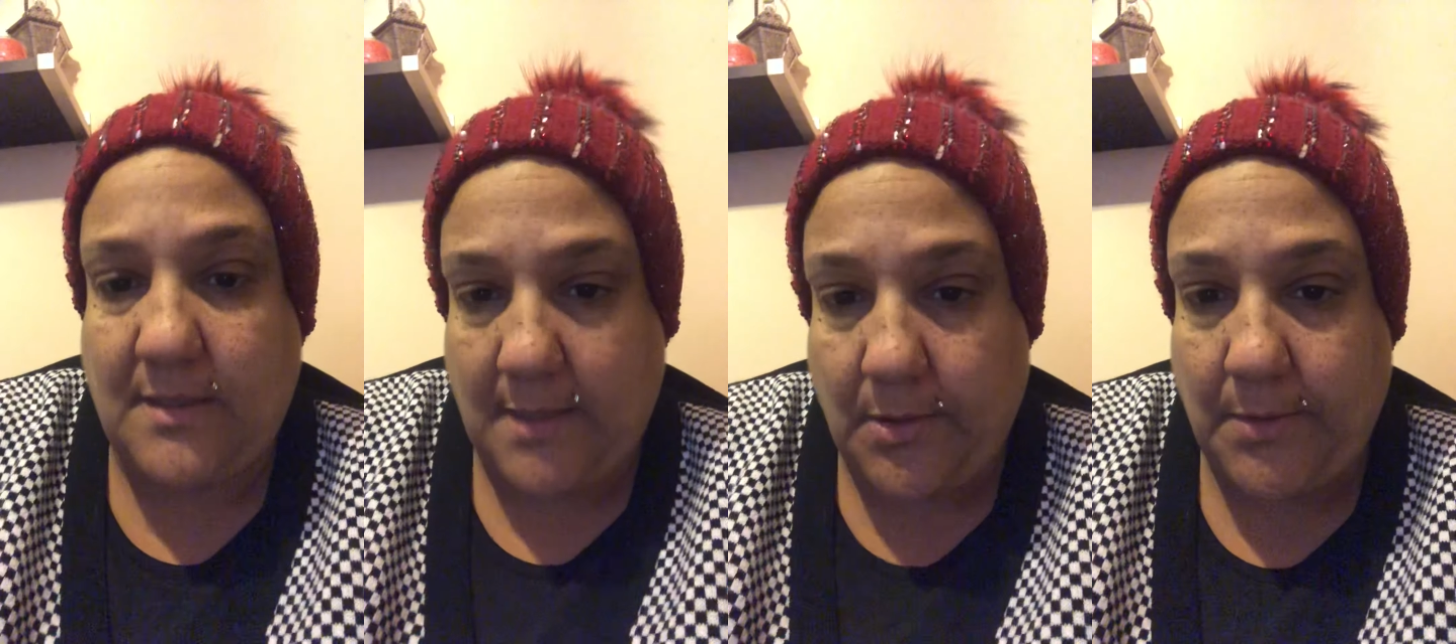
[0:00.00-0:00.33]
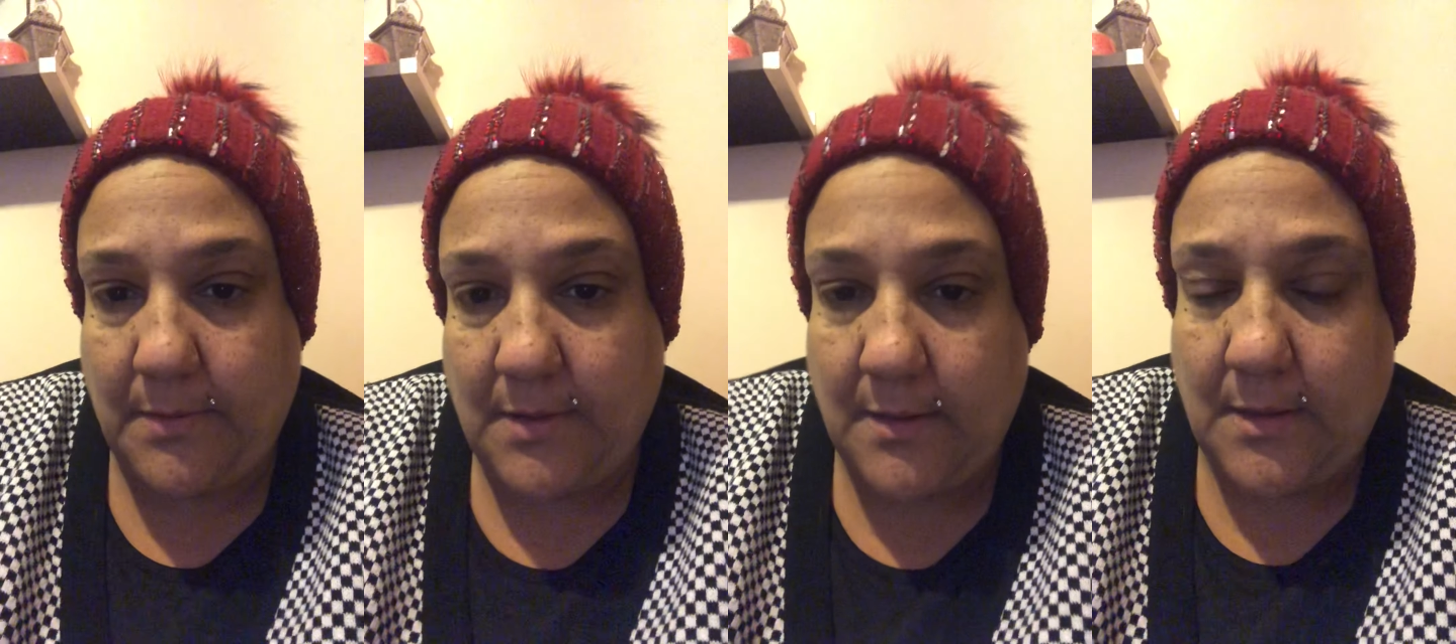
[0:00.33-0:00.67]

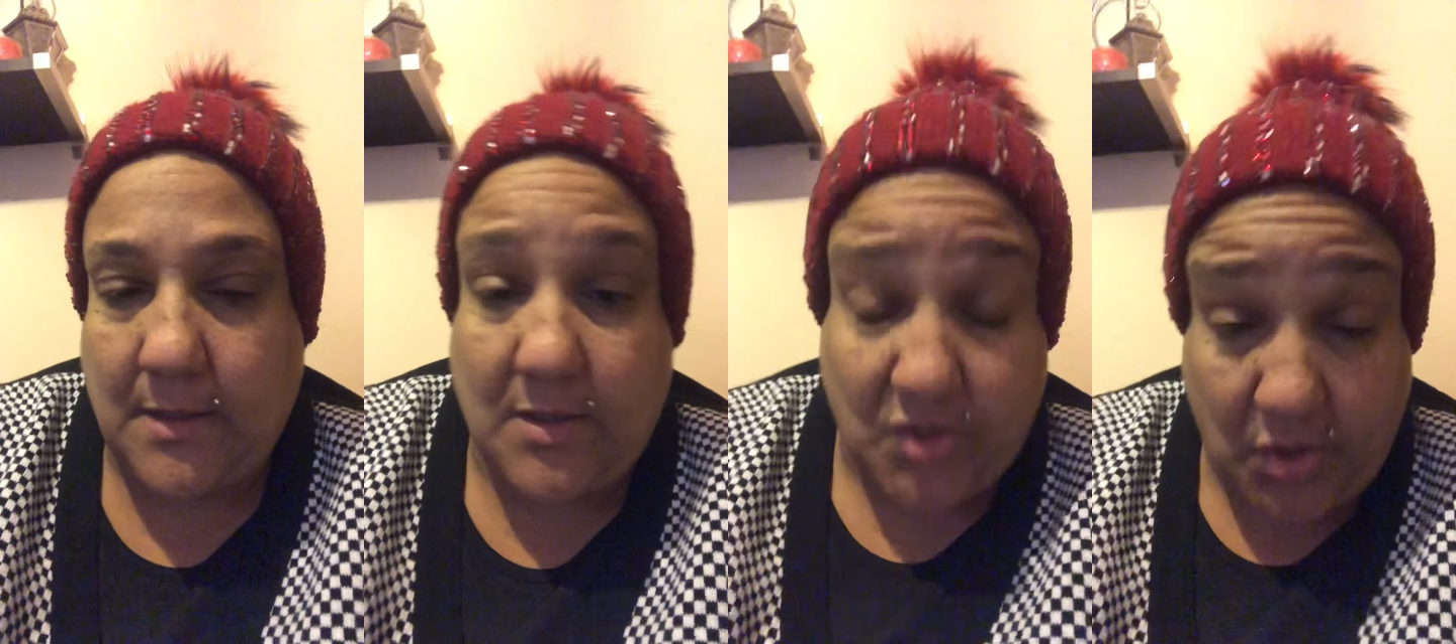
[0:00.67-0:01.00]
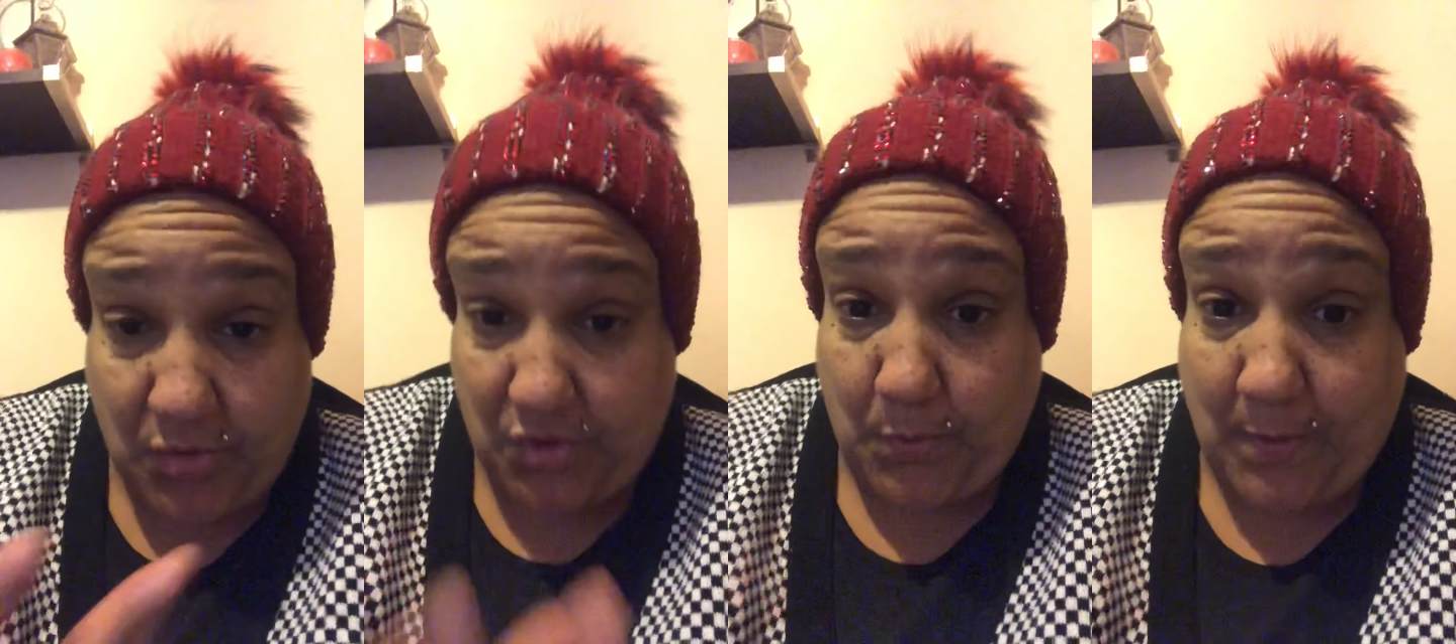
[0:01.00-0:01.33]
So
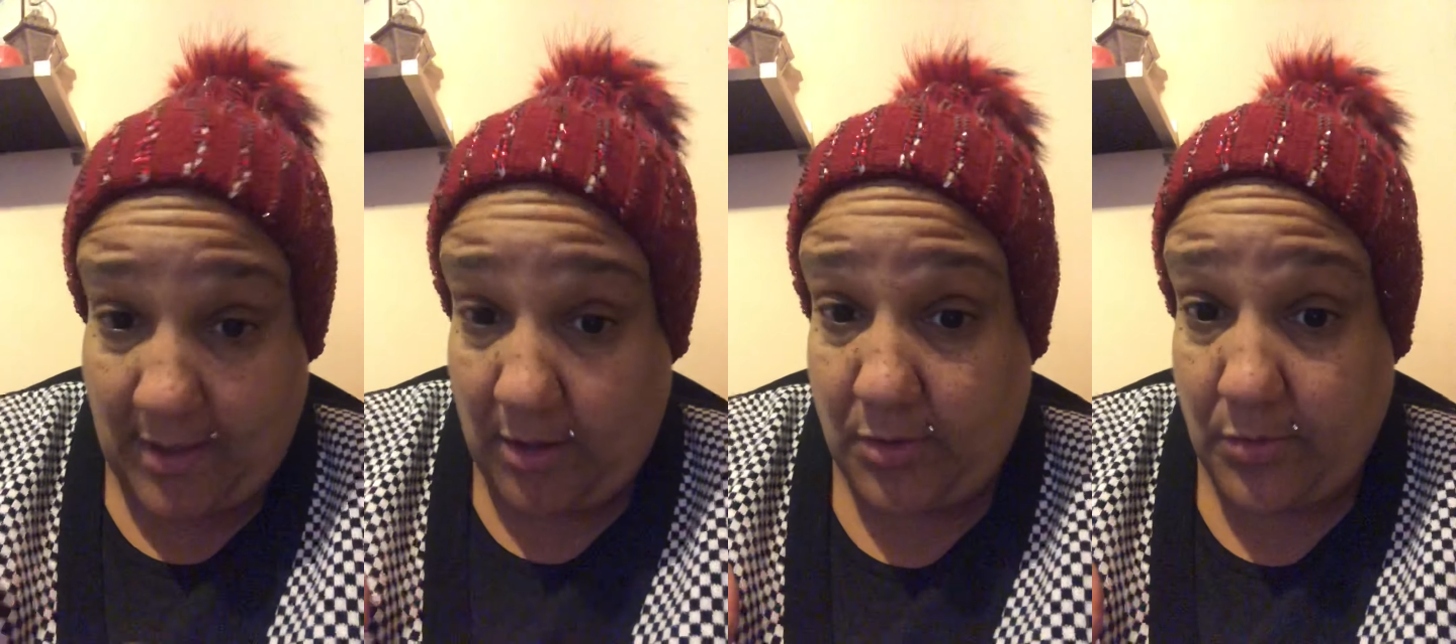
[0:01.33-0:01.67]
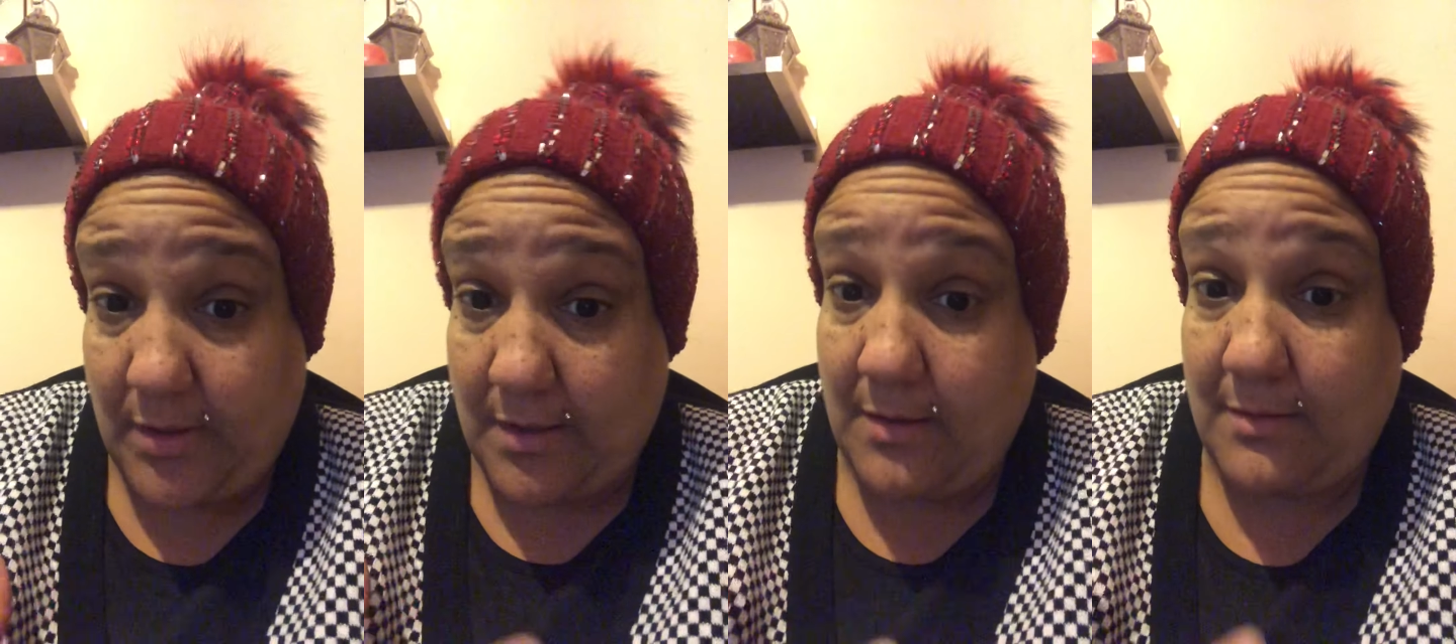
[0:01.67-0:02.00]
excuse the way I
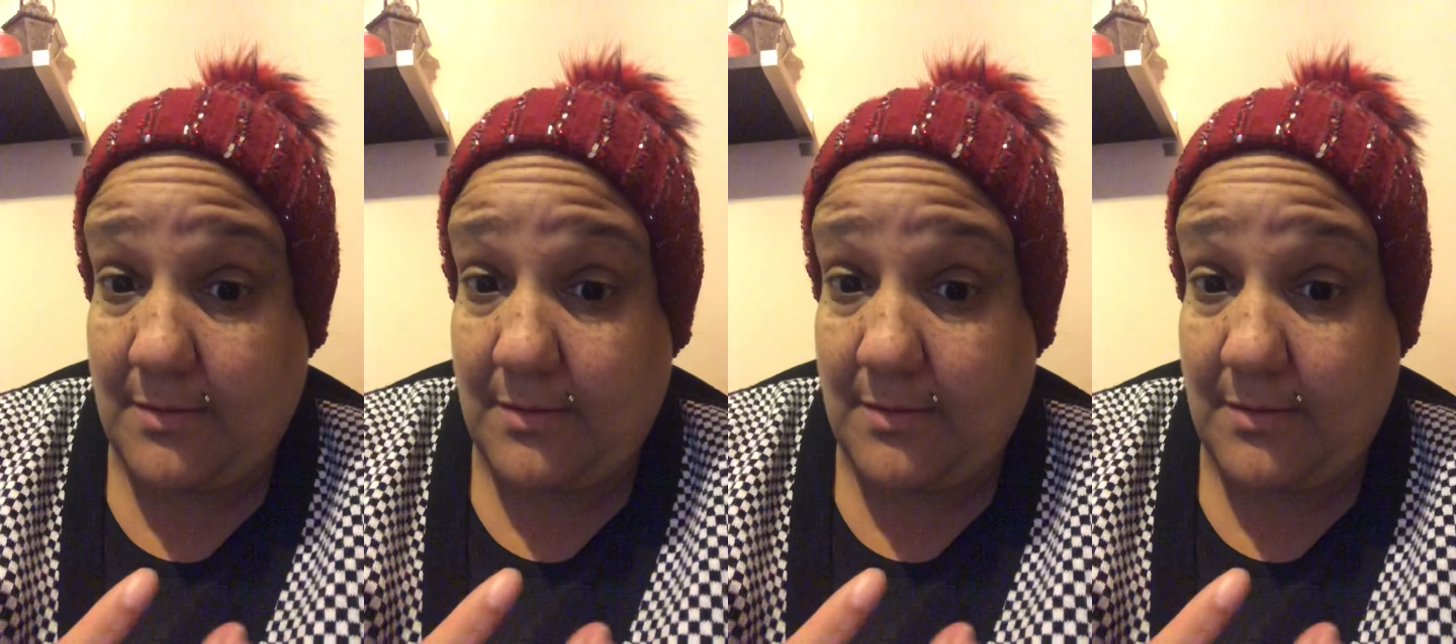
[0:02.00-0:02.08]
look,